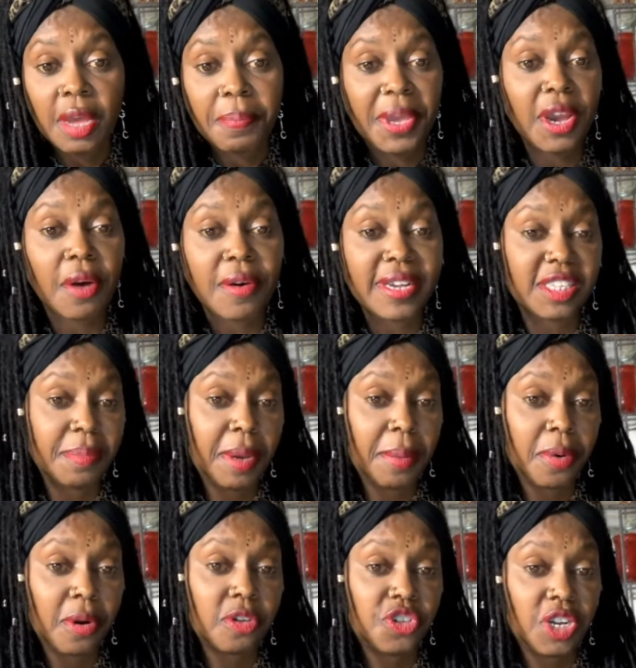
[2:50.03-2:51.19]
PRS
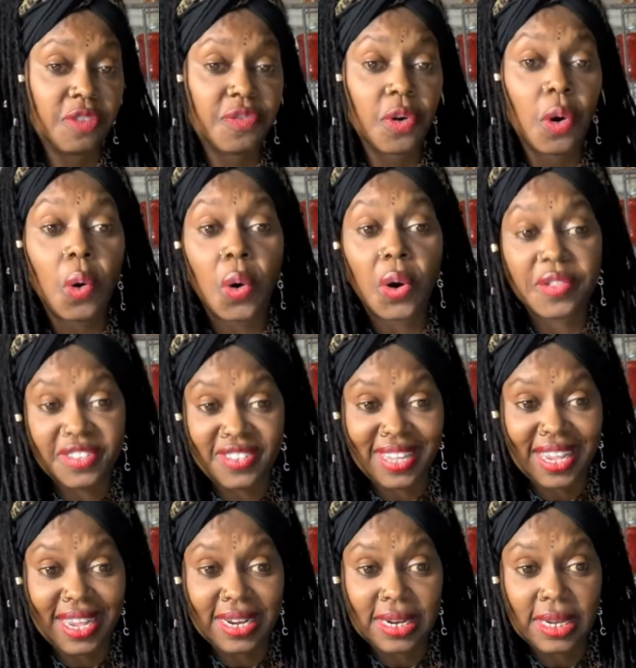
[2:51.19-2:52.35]
member Jennifer Orth
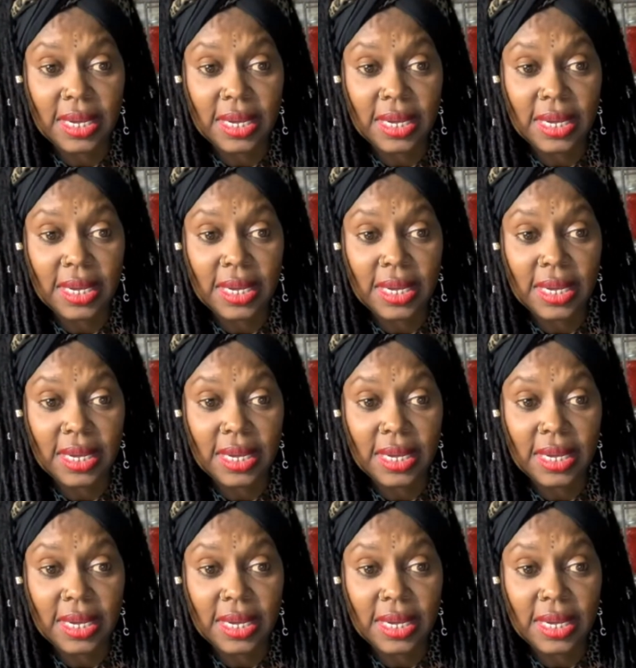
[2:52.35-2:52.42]
said.